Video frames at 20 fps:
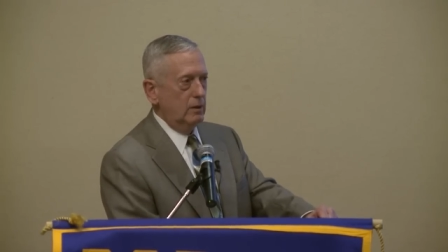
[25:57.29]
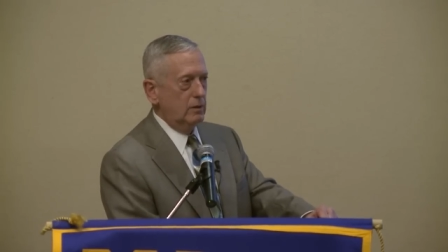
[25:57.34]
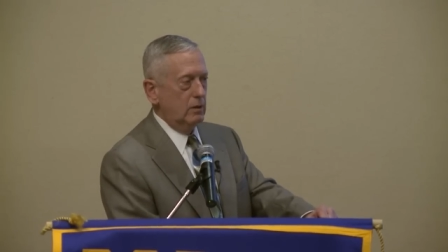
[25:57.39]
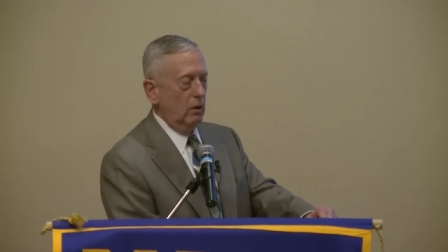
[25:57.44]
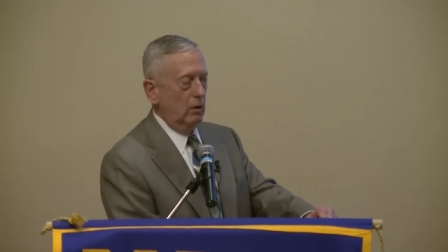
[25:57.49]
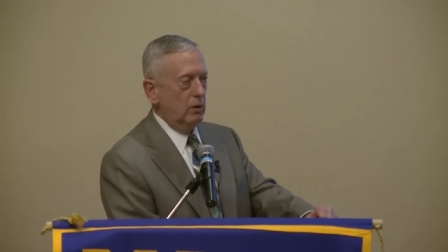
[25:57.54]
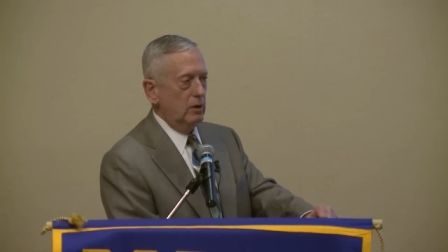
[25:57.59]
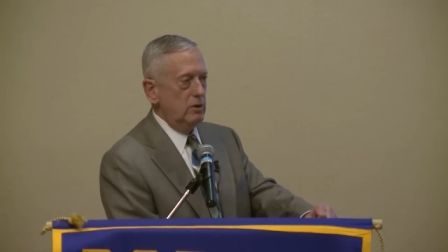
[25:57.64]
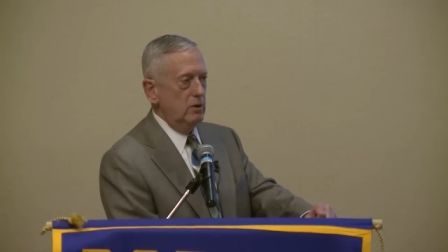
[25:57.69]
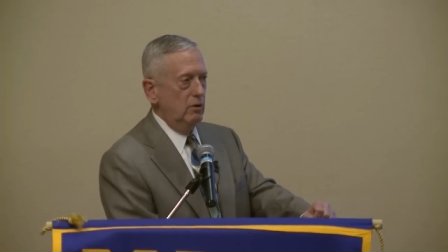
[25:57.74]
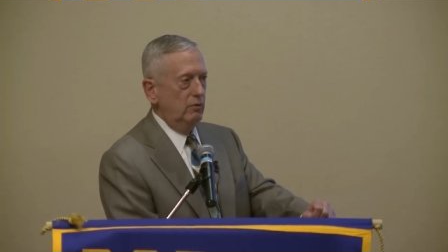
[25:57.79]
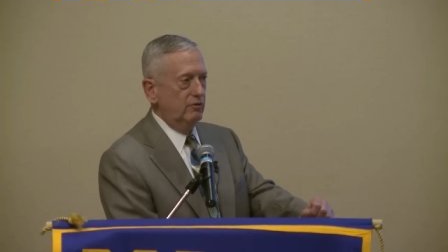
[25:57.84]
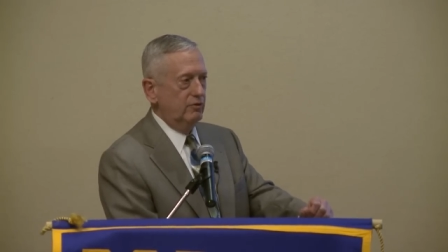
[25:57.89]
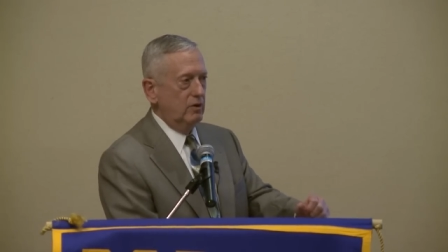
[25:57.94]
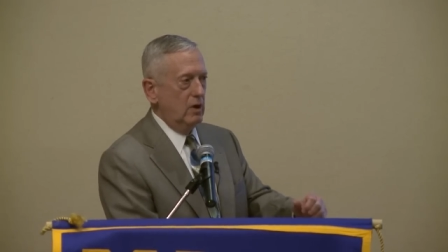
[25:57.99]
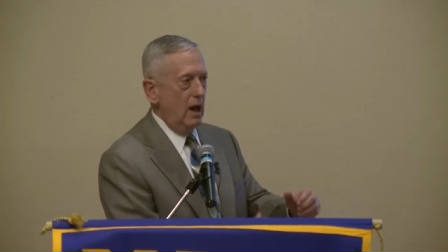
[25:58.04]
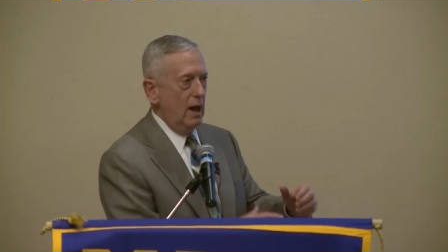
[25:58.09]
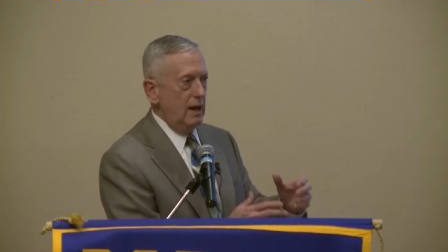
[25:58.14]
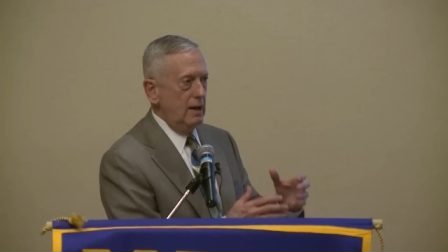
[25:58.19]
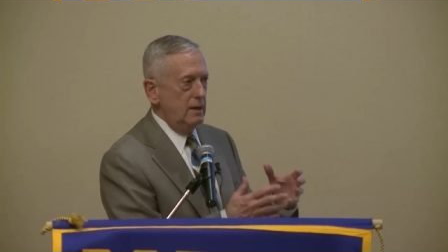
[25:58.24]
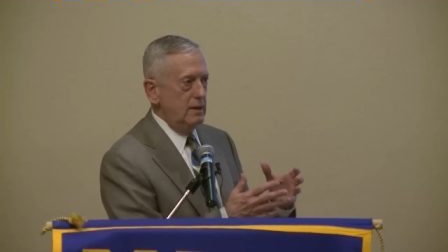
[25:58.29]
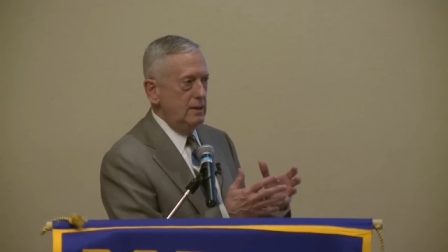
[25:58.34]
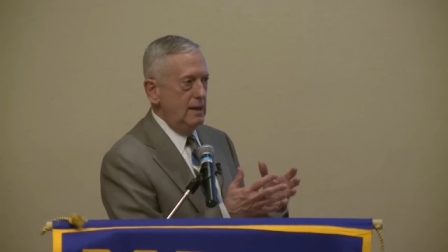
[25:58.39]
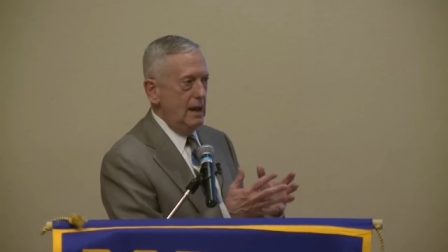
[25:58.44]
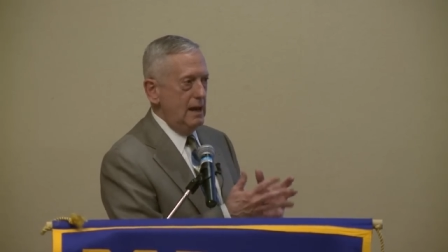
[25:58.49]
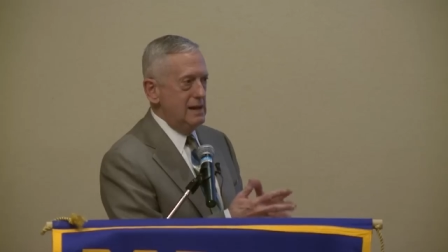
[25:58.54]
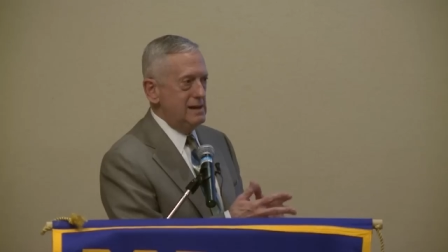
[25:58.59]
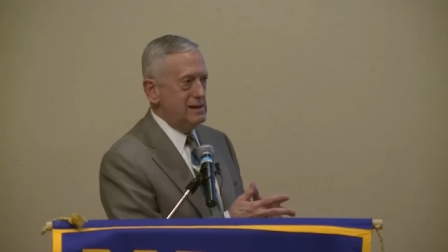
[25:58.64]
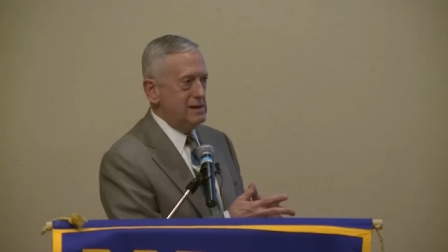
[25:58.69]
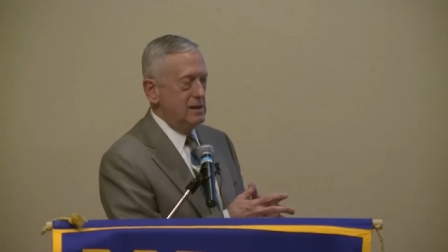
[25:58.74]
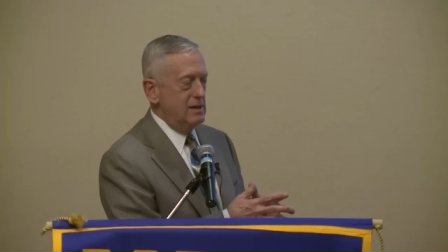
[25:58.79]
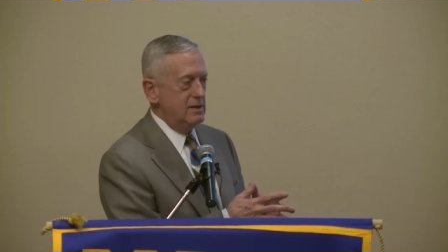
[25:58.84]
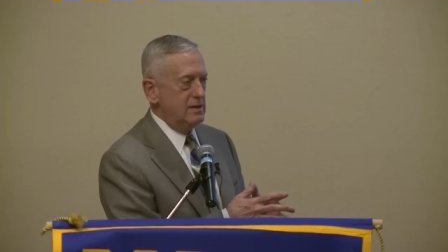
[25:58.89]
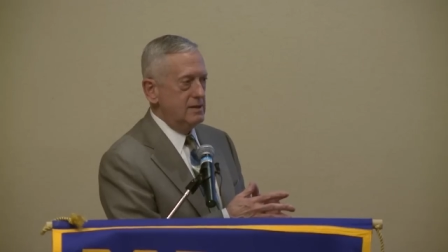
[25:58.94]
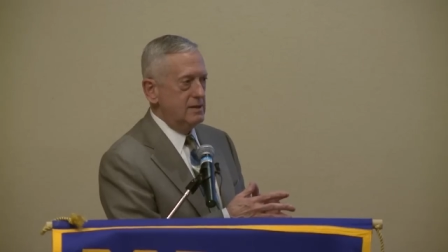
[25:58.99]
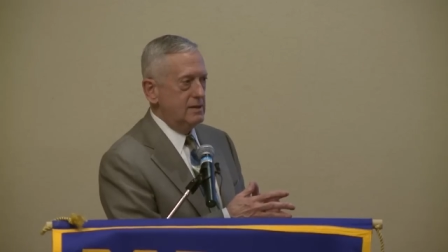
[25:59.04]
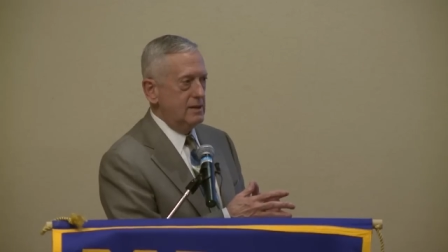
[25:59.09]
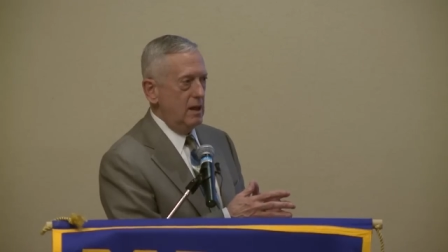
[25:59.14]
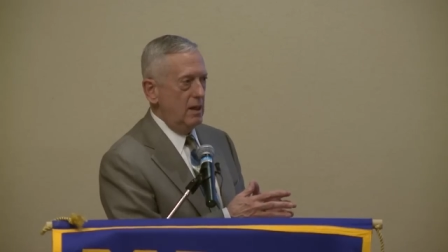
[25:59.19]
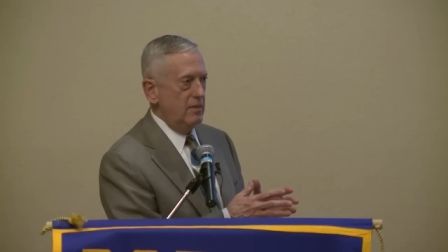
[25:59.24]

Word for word: So you've got nations